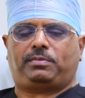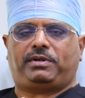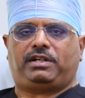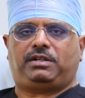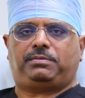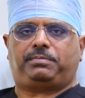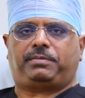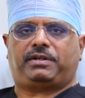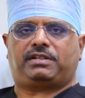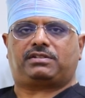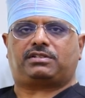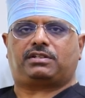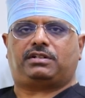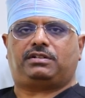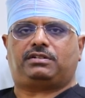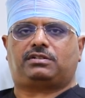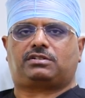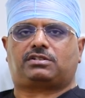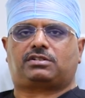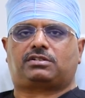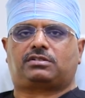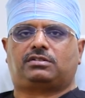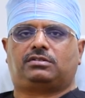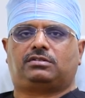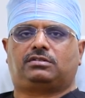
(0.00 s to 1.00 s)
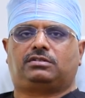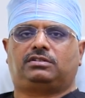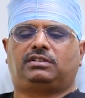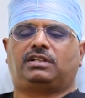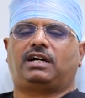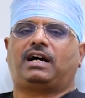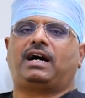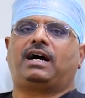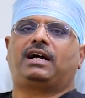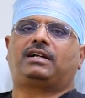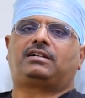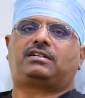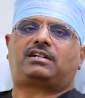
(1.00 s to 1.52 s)
many patients, the
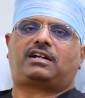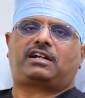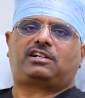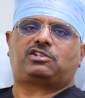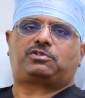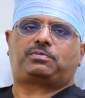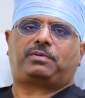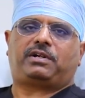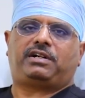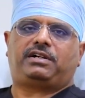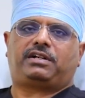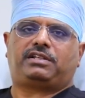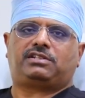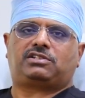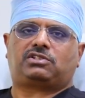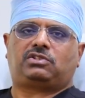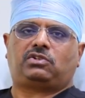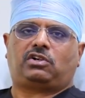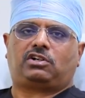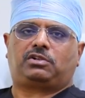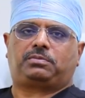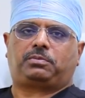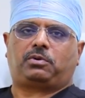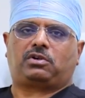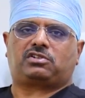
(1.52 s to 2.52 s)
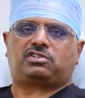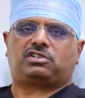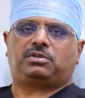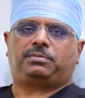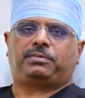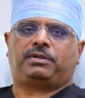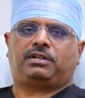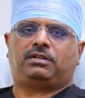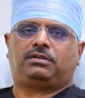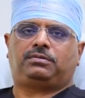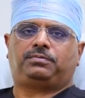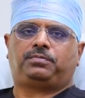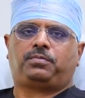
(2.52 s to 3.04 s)
heart transplant is not
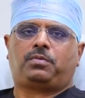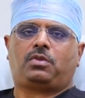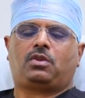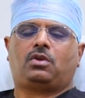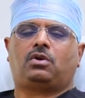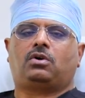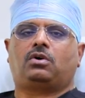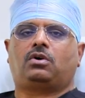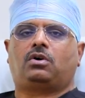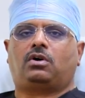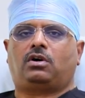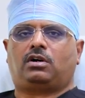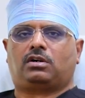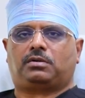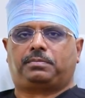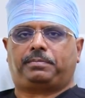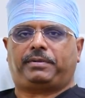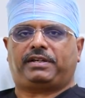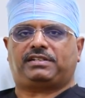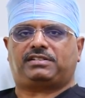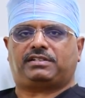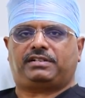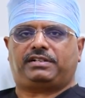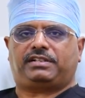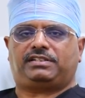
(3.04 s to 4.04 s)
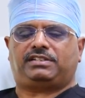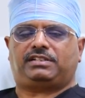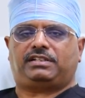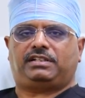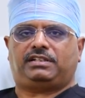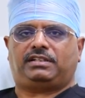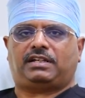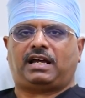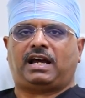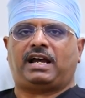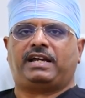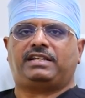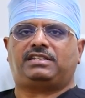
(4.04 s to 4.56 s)
possible, or patient is
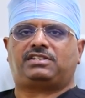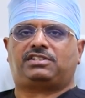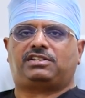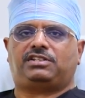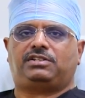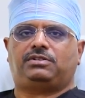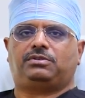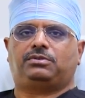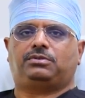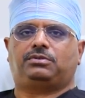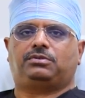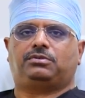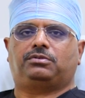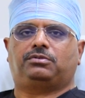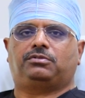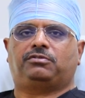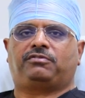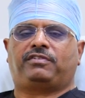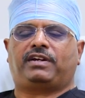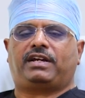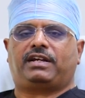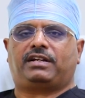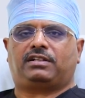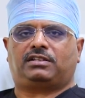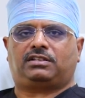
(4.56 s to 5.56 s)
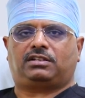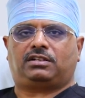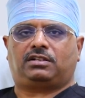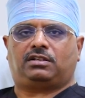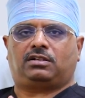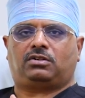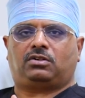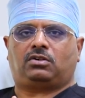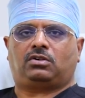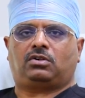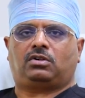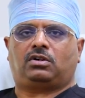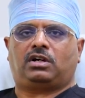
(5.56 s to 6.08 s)
in I C U where
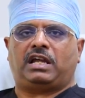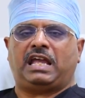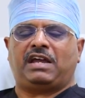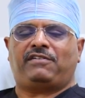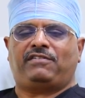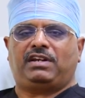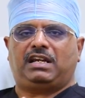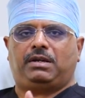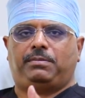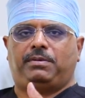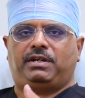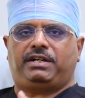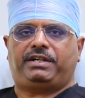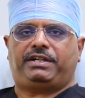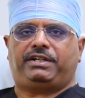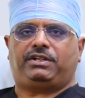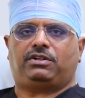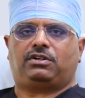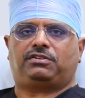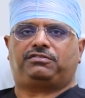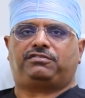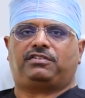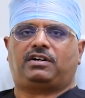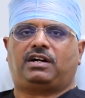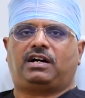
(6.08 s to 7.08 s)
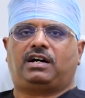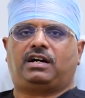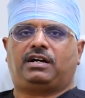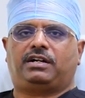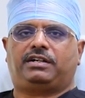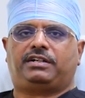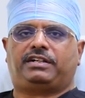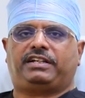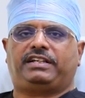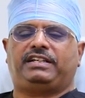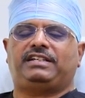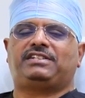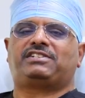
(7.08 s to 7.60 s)
the availability of a
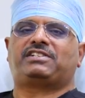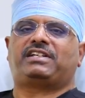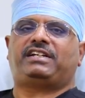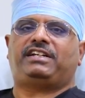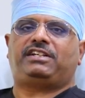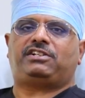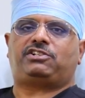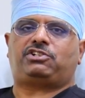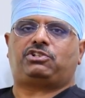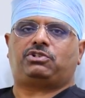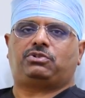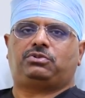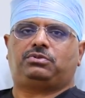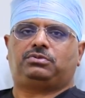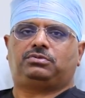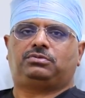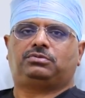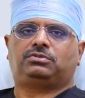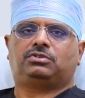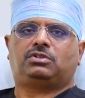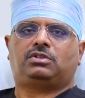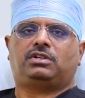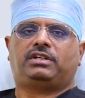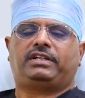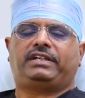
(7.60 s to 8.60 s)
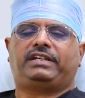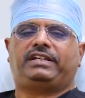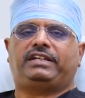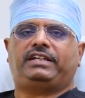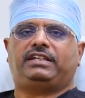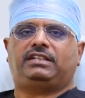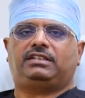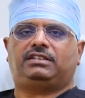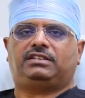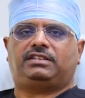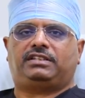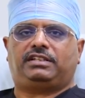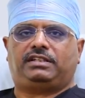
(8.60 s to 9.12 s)
heart is an issue.
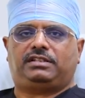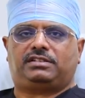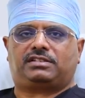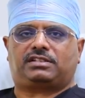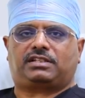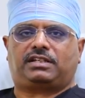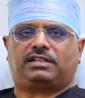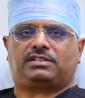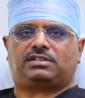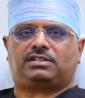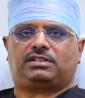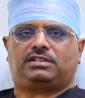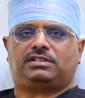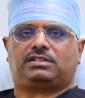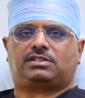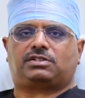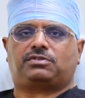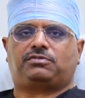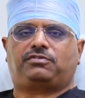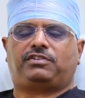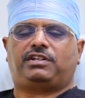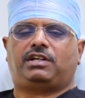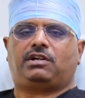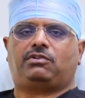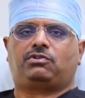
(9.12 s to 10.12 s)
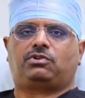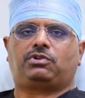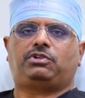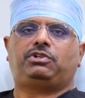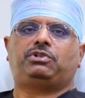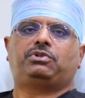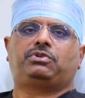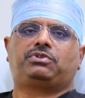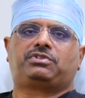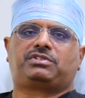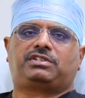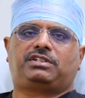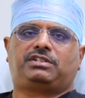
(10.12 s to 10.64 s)
In these cases, we have to
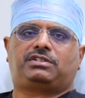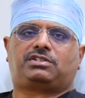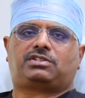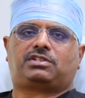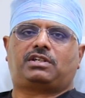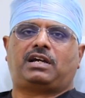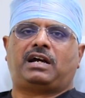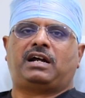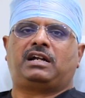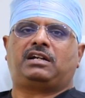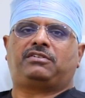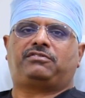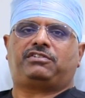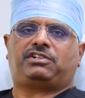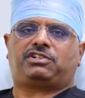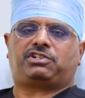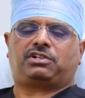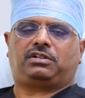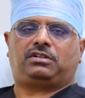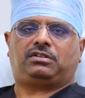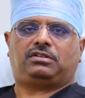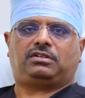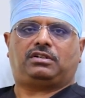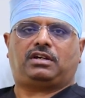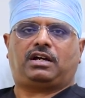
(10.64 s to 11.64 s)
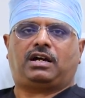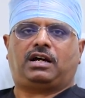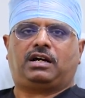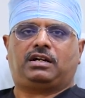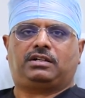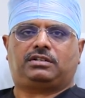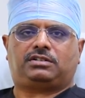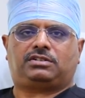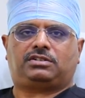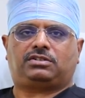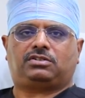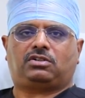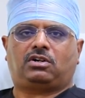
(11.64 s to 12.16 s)
use this artificial
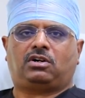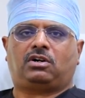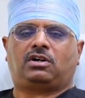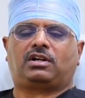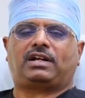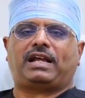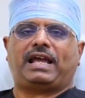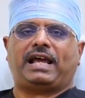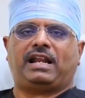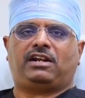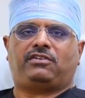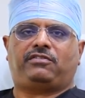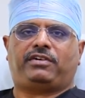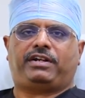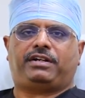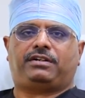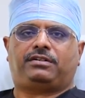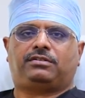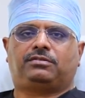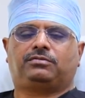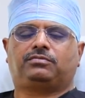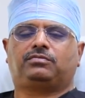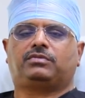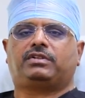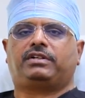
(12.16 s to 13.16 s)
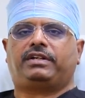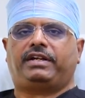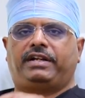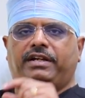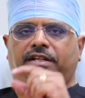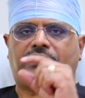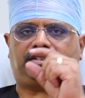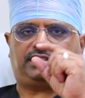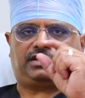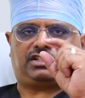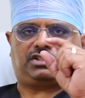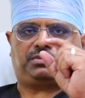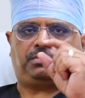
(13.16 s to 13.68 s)
heart or L V A D. It
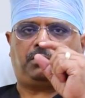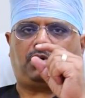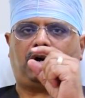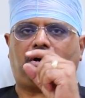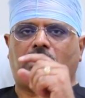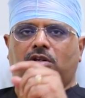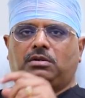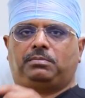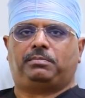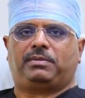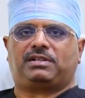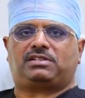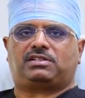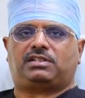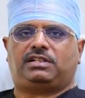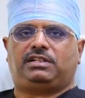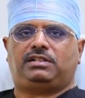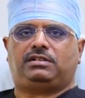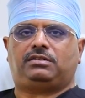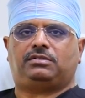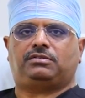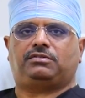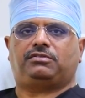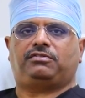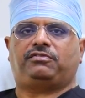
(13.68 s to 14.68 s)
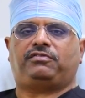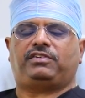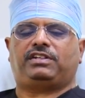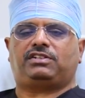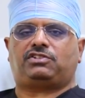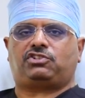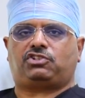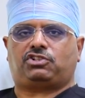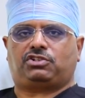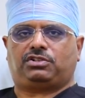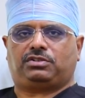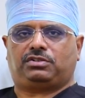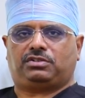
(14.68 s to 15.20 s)
is a small machine
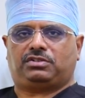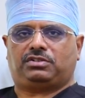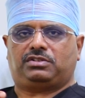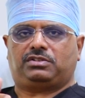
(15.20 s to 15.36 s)
which